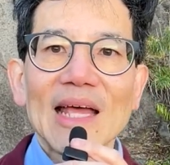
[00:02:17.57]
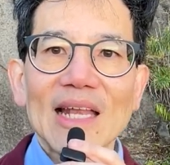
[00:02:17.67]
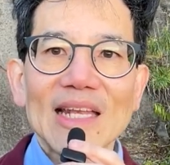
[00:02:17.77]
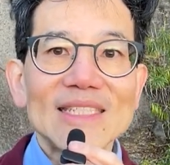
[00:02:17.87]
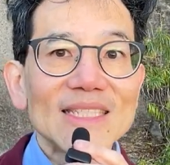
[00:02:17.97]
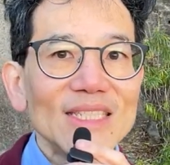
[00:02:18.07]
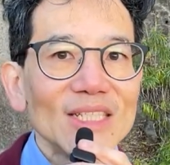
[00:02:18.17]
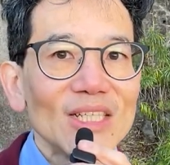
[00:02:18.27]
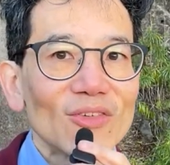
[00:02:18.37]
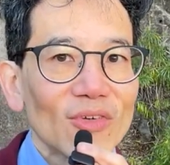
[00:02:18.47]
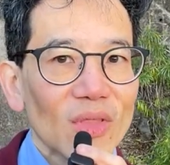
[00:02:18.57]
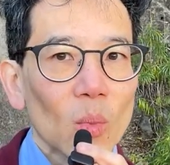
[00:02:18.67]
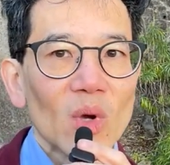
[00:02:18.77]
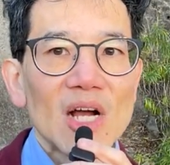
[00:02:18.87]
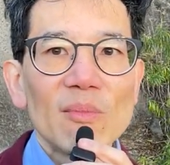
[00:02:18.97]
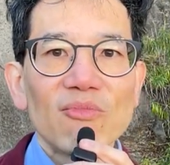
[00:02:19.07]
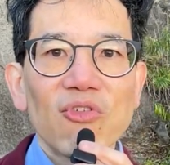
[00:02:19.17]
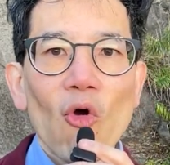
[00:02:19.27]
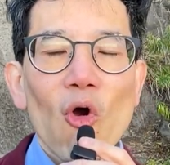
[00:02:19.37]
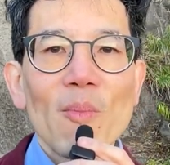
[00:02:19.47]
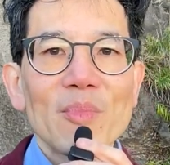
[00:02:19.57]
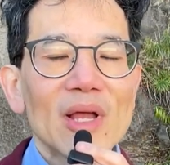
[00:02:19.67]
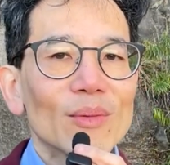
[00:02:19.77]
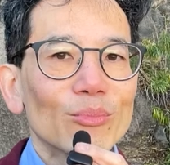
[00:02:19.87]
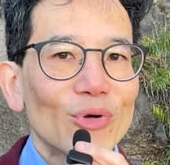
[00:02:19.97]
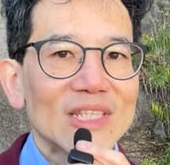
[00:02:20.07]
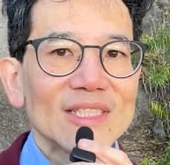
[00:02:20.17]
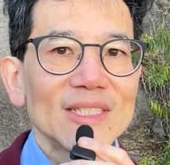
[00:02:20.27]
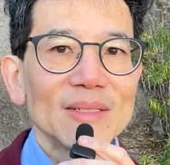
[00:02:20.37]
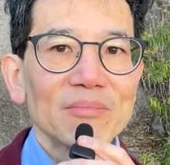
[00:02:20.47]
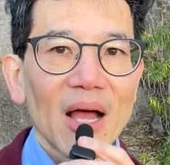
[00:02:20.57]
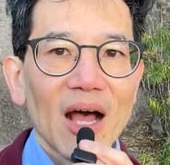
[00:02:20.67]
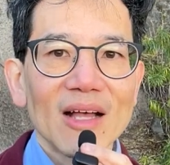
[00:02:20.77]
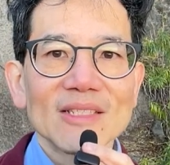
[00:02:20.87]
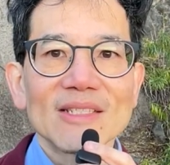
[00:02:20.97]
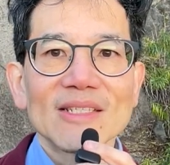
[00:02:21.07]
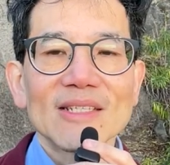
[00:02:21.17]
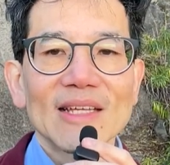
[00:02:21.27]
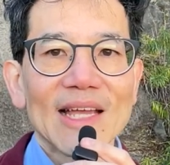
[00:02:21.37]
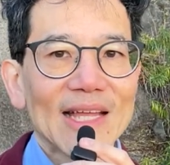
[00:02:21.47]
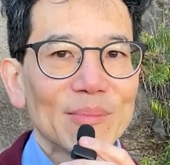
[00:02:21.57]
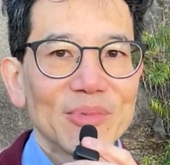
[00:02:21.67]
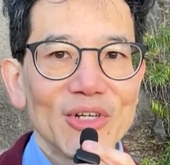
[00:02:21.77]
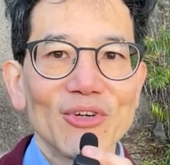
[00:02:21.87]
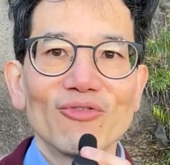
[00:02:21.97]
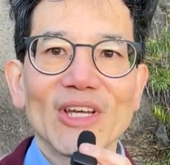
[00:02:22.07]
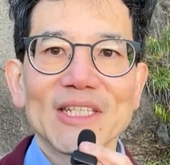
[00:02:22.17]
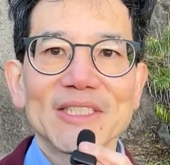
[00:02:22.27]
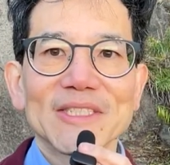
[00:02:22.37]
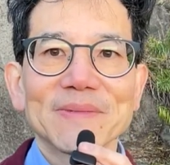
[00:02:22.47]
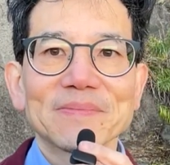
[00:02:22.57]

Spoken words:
Listen for the verb form present, past, and perfect.